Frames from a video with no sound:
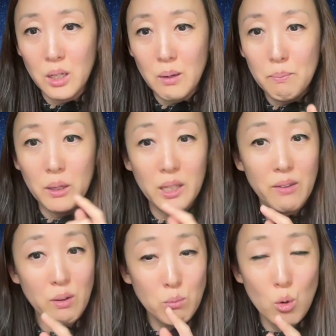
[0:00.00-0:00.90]
But
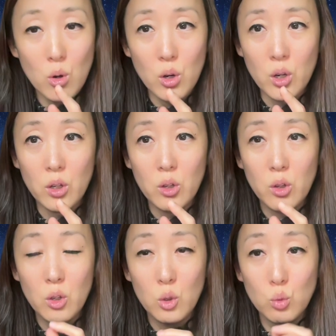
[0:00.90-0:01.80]
giving more
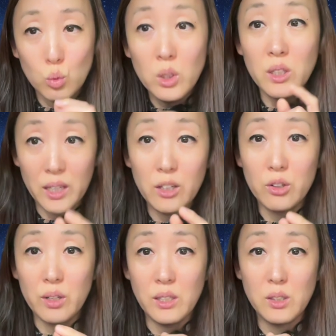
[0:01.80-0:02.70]
would
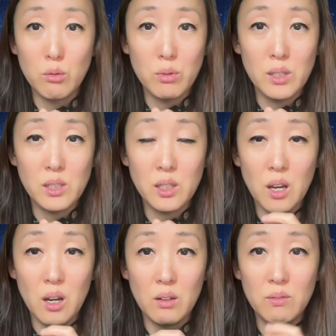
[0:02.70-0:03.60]
increase the risk
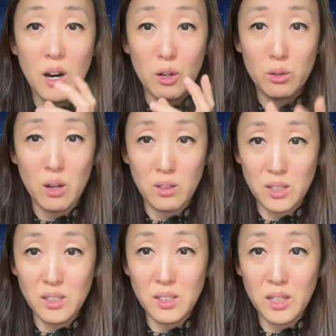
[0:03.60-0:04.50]
of
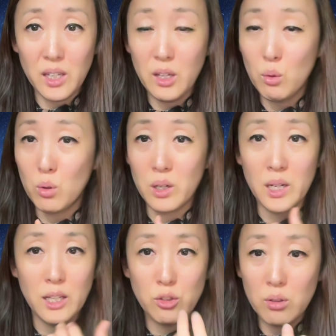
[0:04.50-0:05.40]
ototoxicity or
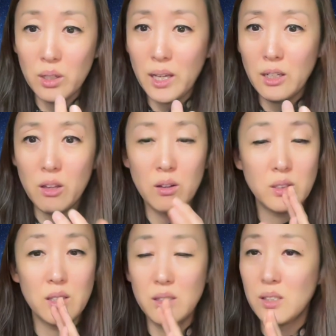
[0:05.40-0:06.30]
electrolyte loss.
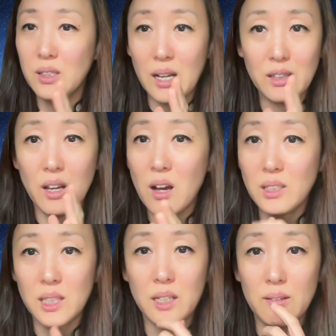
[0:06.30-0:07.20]
This is that
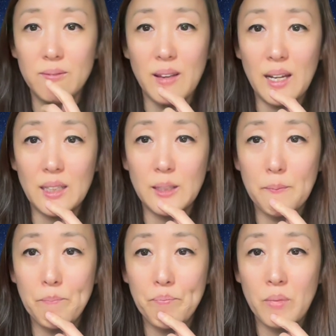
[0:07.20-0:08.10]
toxic effect.
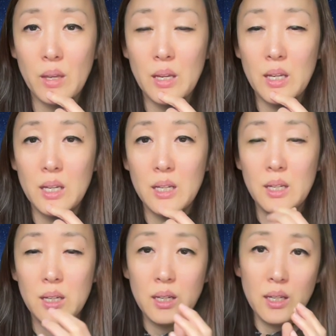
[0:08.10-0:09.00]

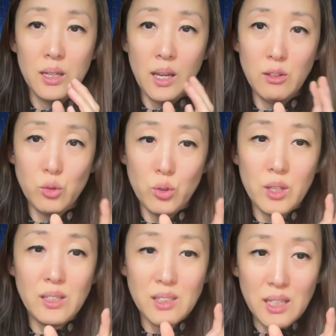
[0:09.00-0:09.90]
And so you
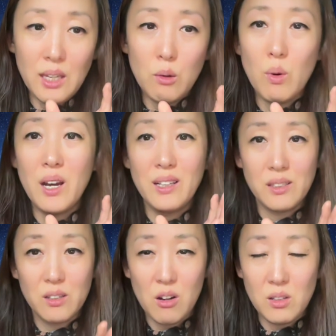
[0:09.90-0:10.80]
can see why this
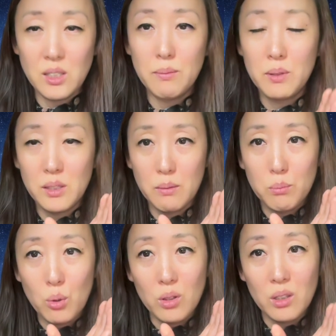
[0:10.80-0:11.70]
concept is
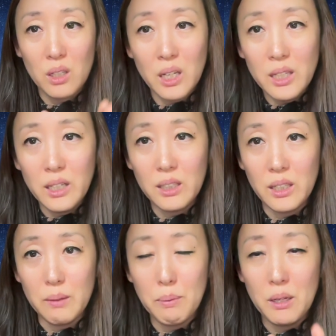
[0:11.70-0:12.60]
important
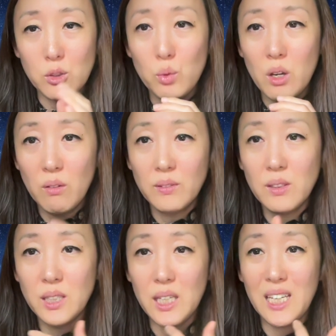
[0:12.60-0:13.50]
clinically, because we often
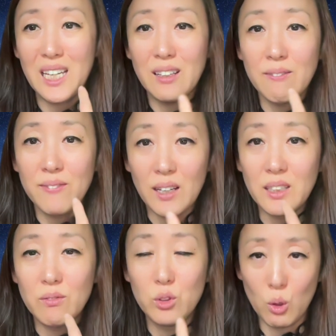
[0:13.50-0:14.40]
see
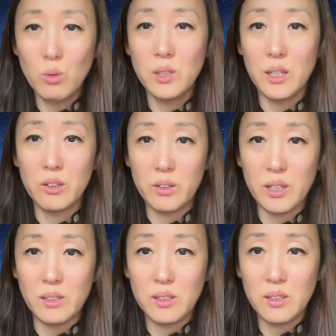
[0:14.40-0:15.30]
ineffective dose
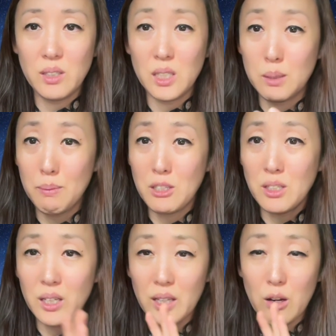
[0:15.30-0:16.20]
increases,
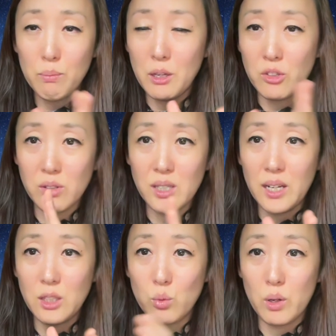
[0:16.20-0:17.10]
especially in outpatient
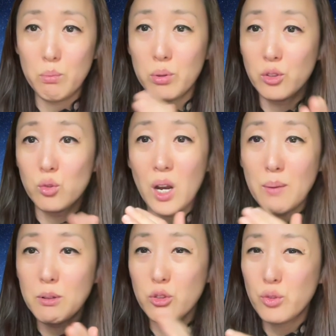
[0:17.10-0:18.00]
settings where
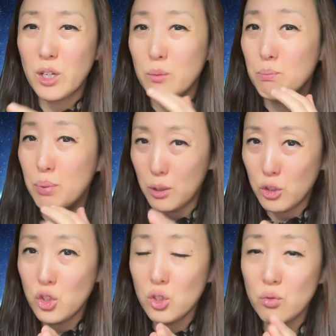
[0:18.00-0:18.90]
prescribers try to
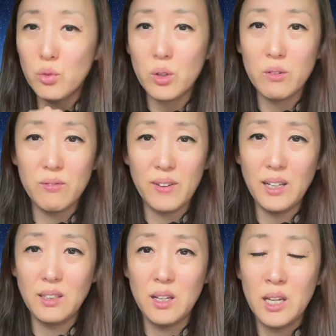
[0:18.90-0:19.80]
push for
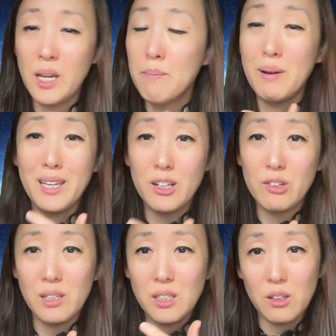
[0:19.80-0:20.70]
effect by
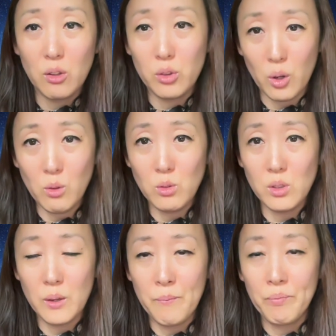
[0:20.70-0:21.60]
increasing the dose
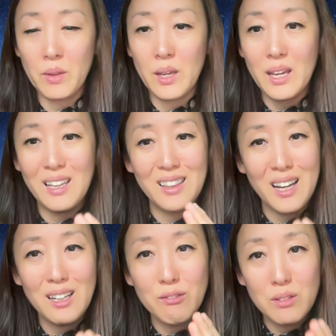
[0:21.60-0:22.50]
and
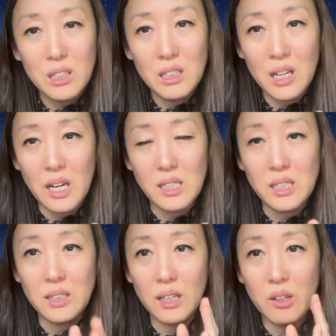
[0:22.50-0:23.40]
not
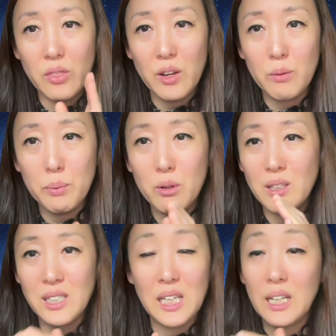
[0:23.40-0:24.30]
realizing that the therapeutic
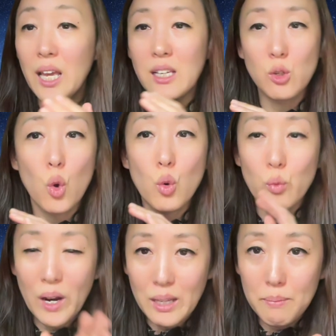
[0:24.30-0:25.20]
ceiling has
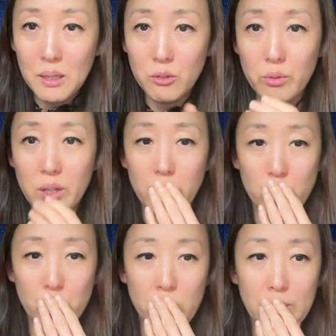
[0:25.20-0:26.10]
already been
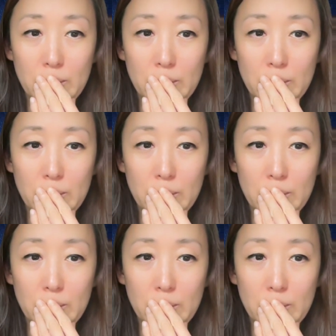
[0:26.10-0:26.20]
reached.